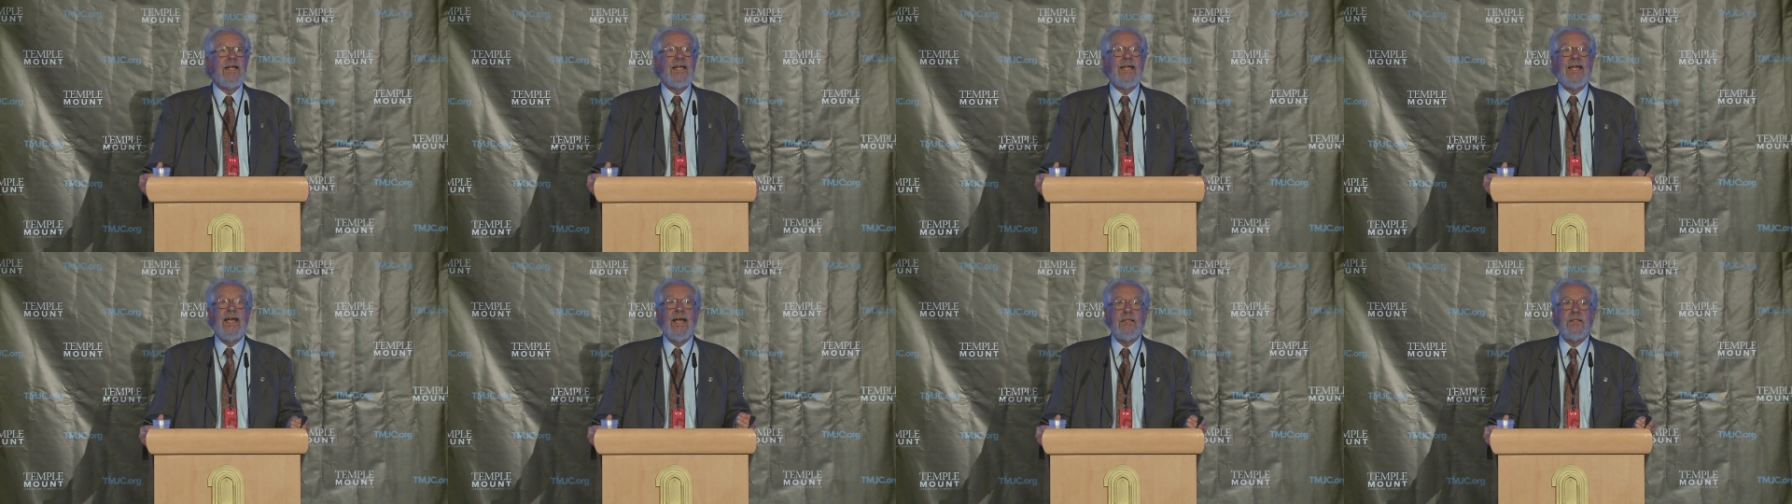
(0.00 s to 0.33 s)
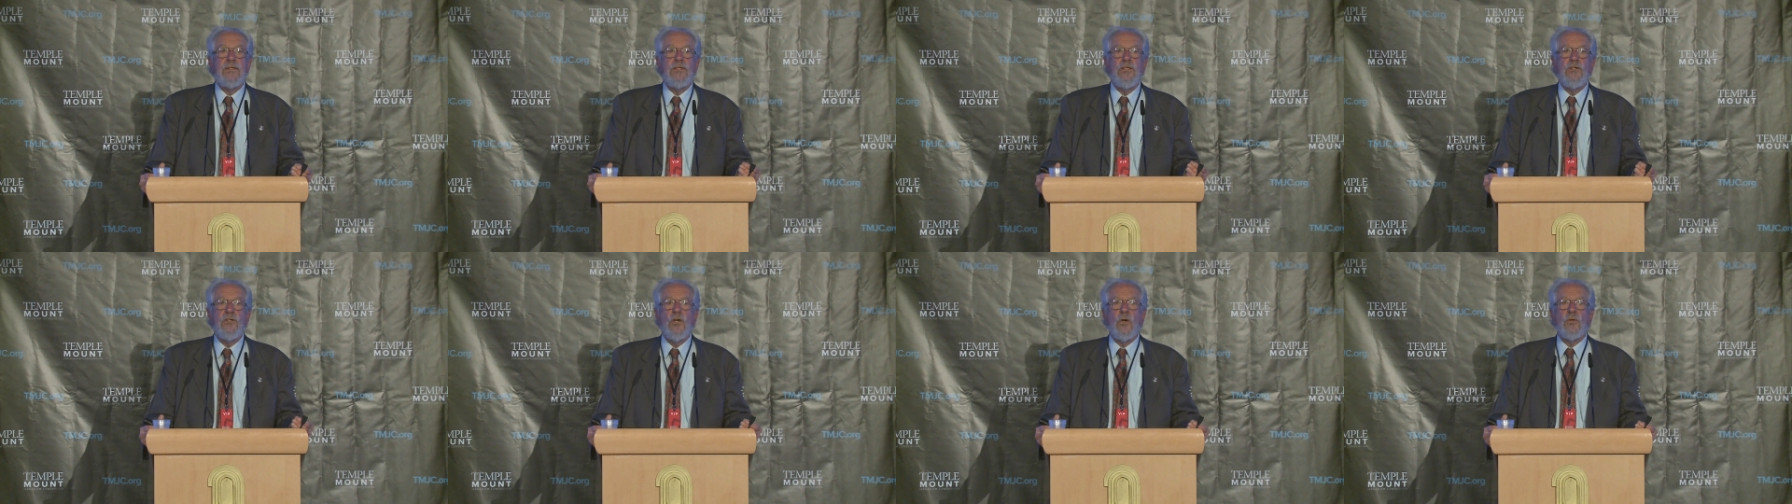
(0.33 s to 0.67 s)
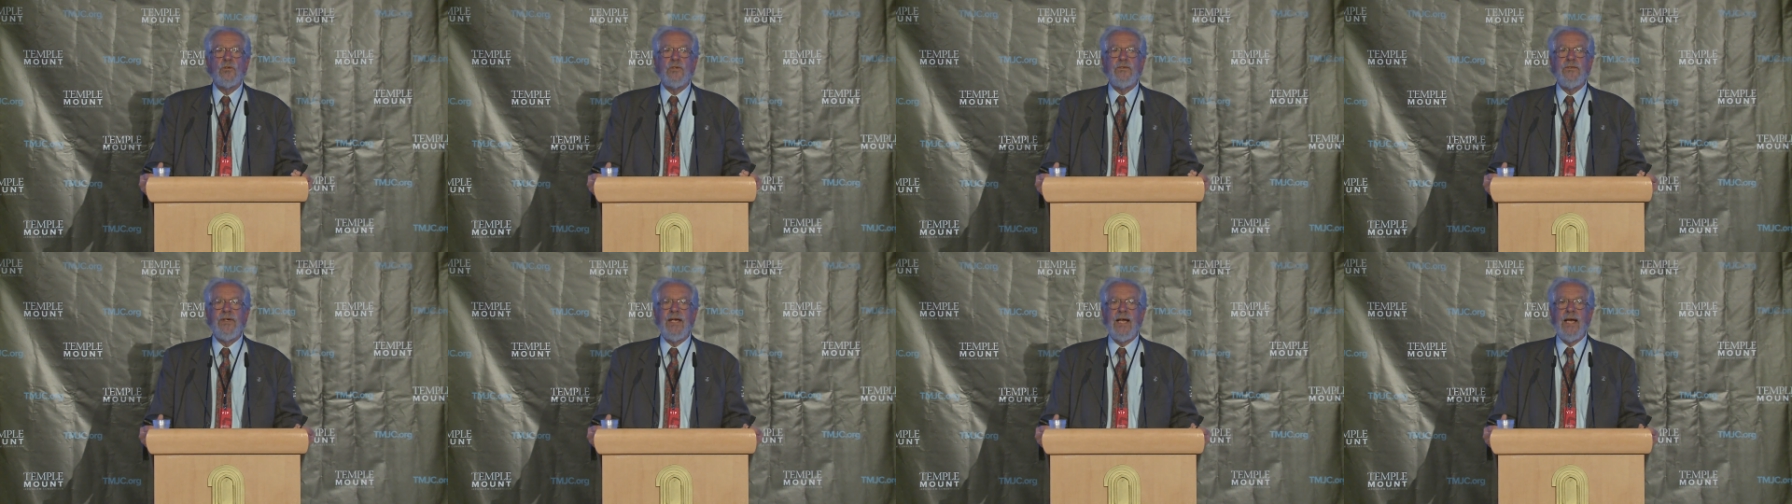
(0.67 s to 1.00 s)
get to know
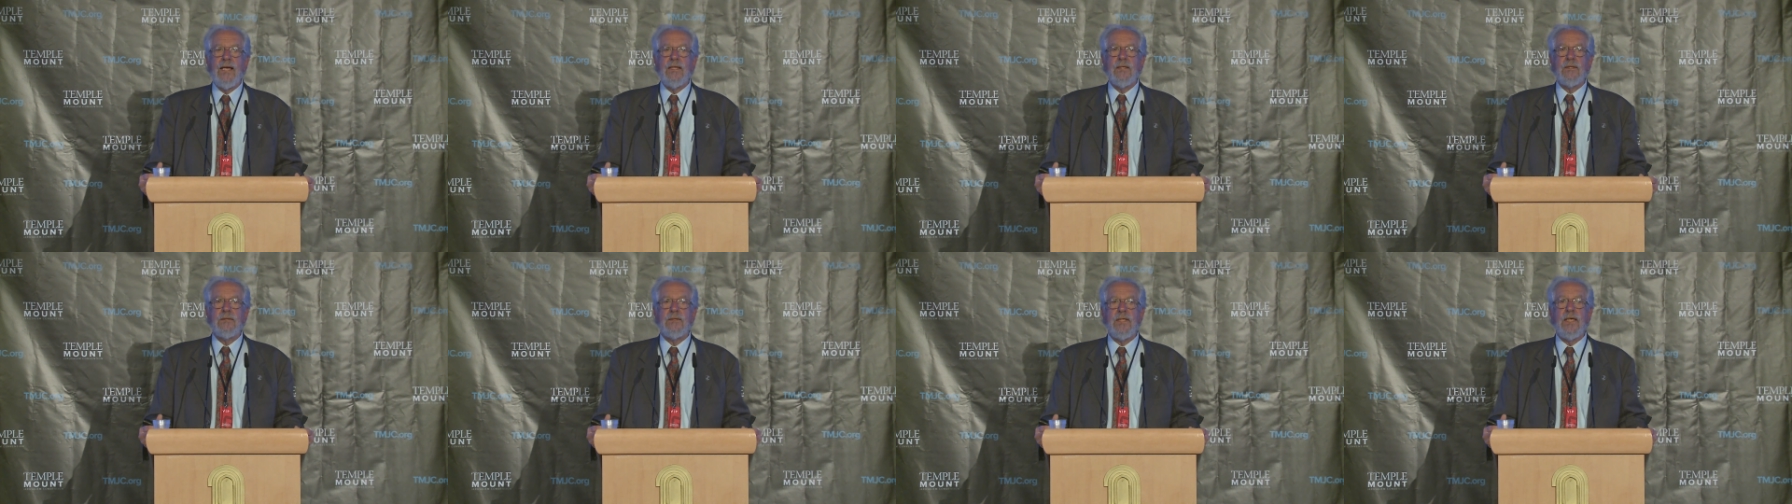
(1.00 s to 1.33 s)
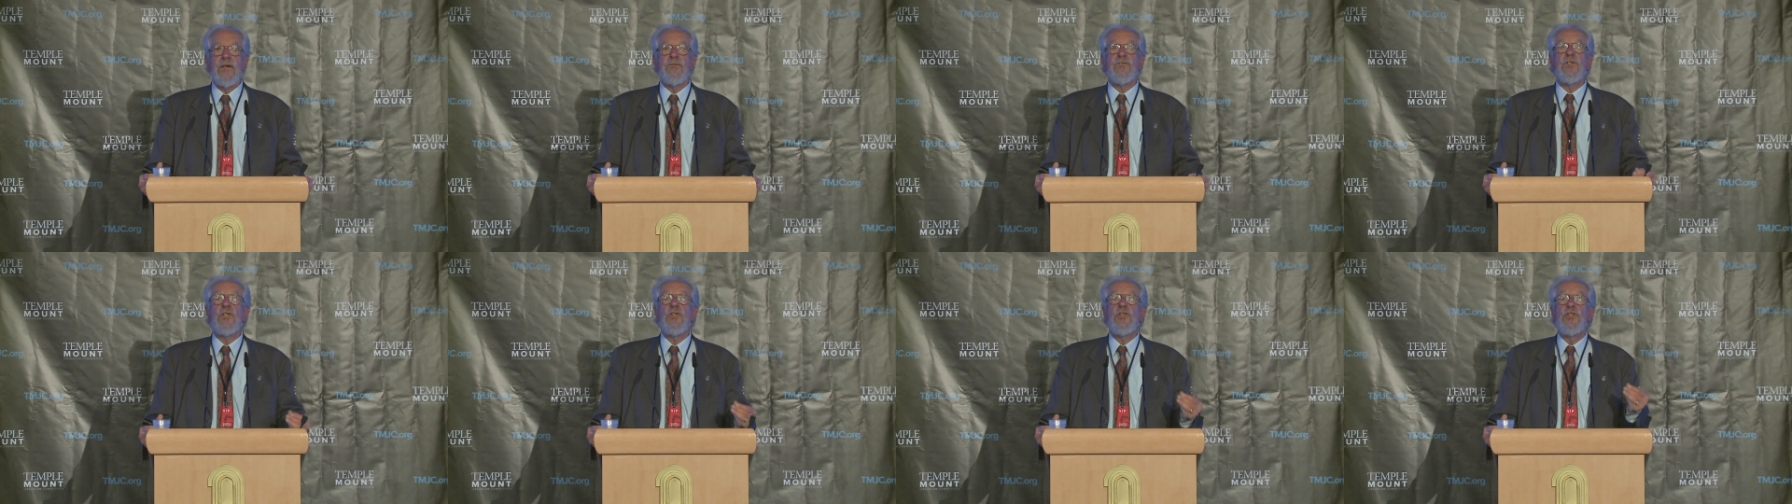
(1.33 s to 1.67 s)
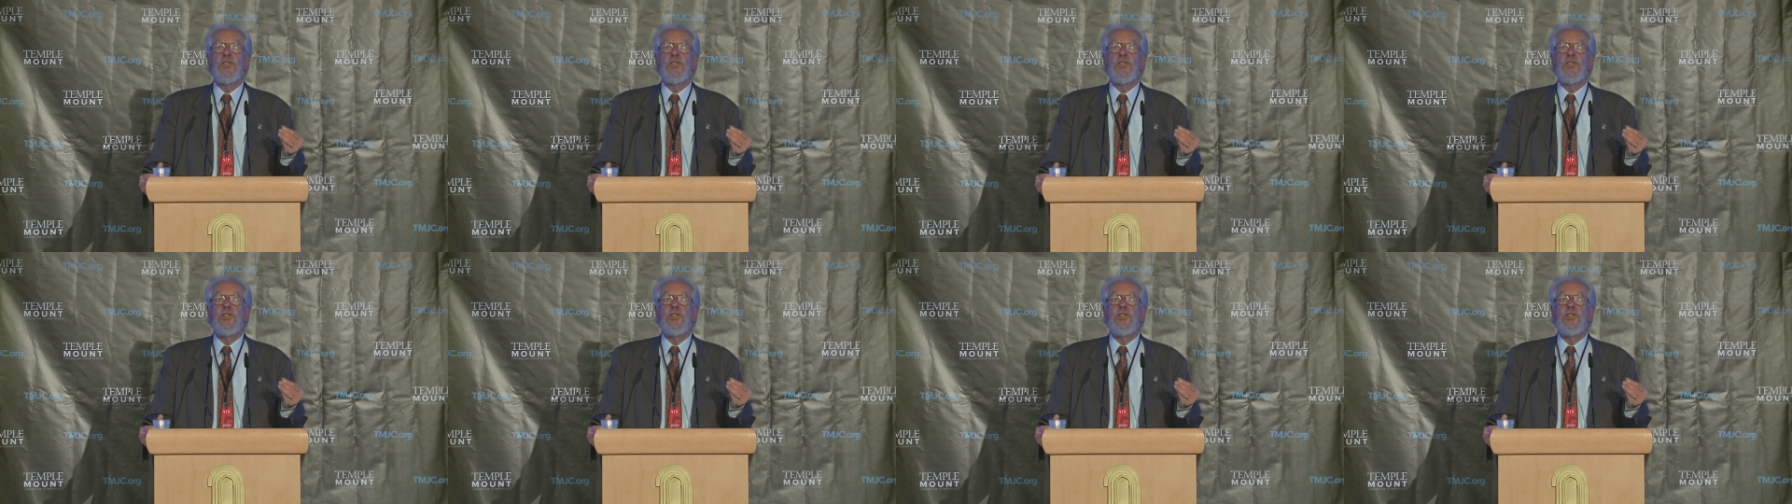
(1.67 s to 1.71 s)
the reality. If the